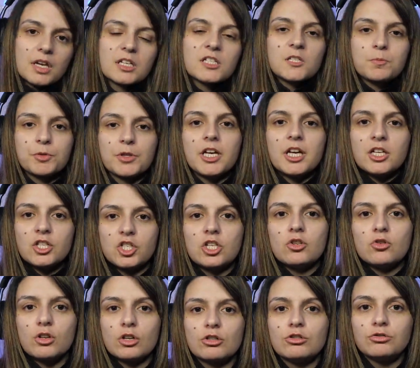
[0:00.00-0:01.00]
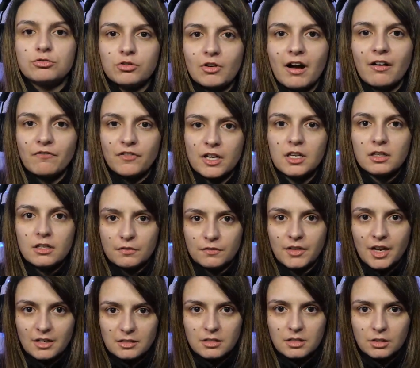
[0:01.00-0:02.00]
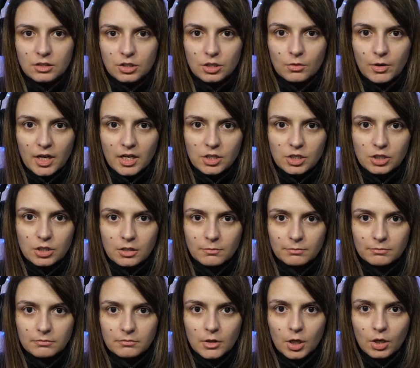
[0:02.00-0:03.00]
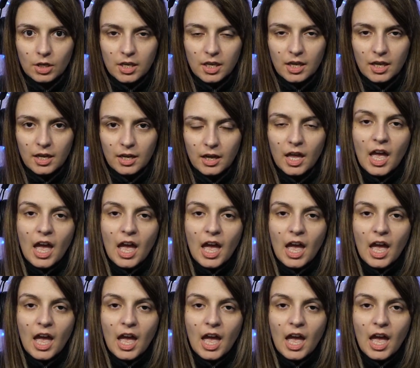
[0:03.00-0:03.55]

explain to you the gravity of that situation, okay?